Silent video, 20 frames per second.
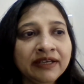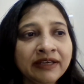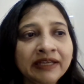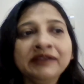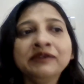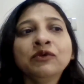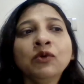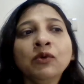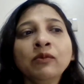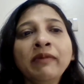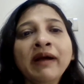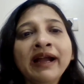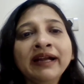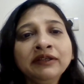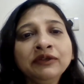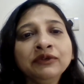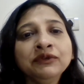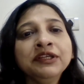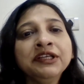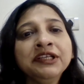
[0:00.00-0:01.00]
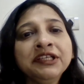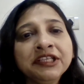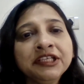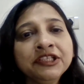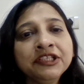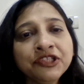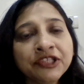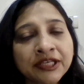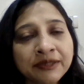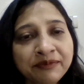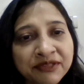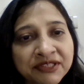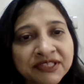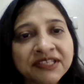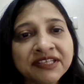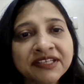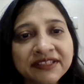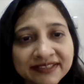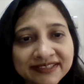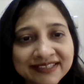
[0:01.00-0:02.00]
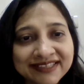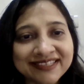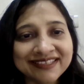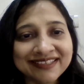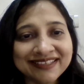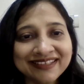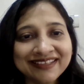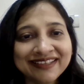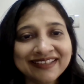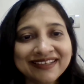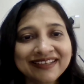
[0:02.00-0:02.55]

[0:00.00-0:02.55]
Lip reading: we can go back to the T-shaped scales.